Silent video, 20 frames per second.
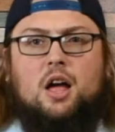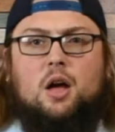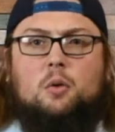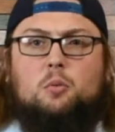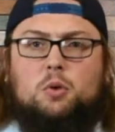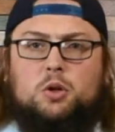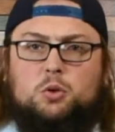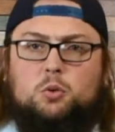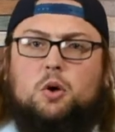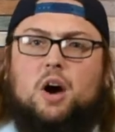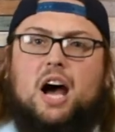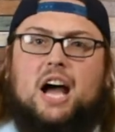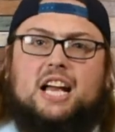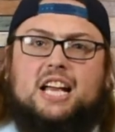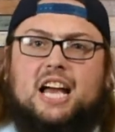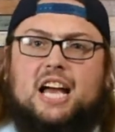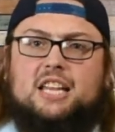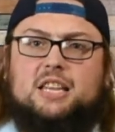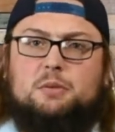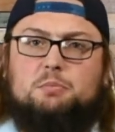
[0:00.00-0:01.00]
Well, do I
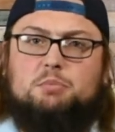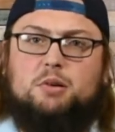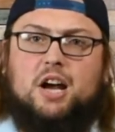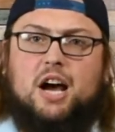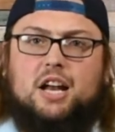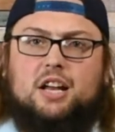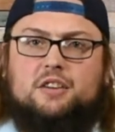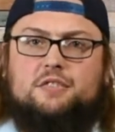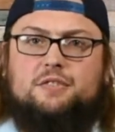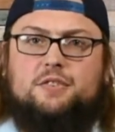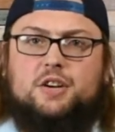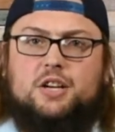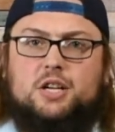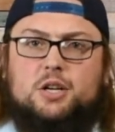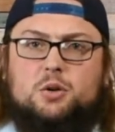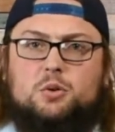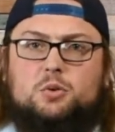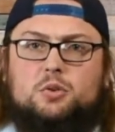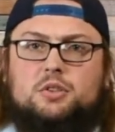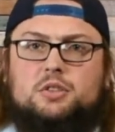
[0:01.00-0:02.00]
got the product for
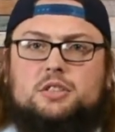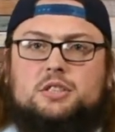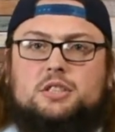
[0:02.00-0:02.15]
you.